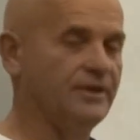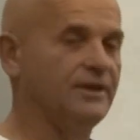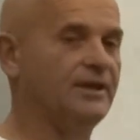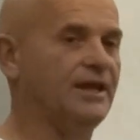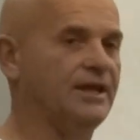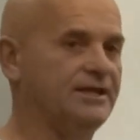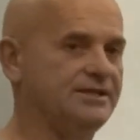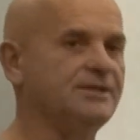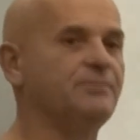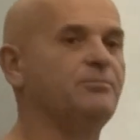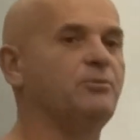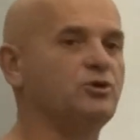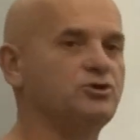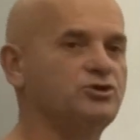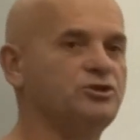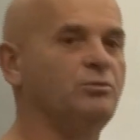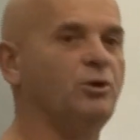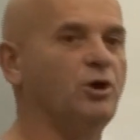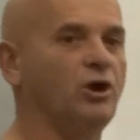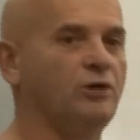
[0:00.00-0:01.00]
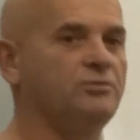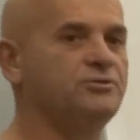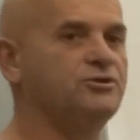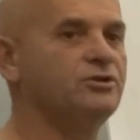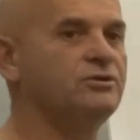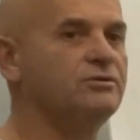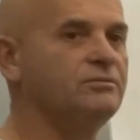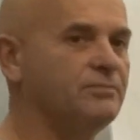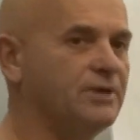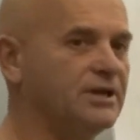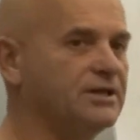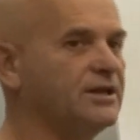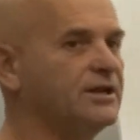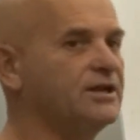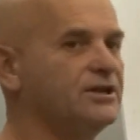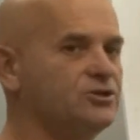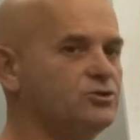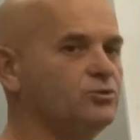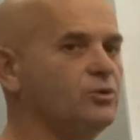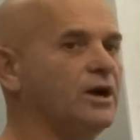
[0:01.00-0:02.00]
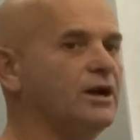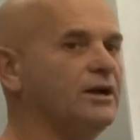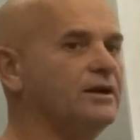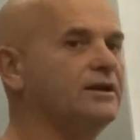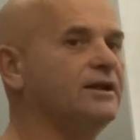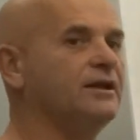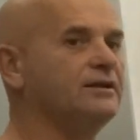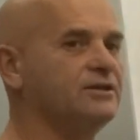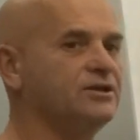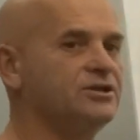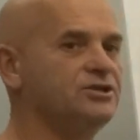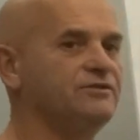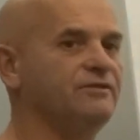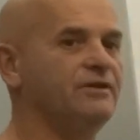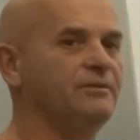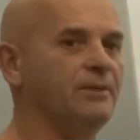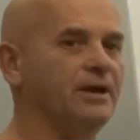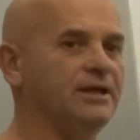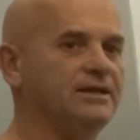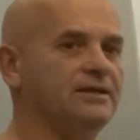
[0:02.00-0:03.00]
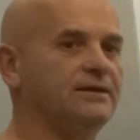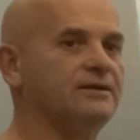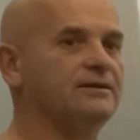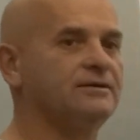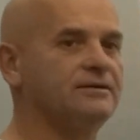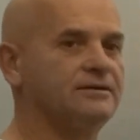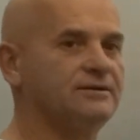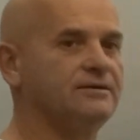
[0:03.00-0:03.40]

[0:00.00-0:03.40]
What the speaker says: That's a possible option, but there is one that is even better.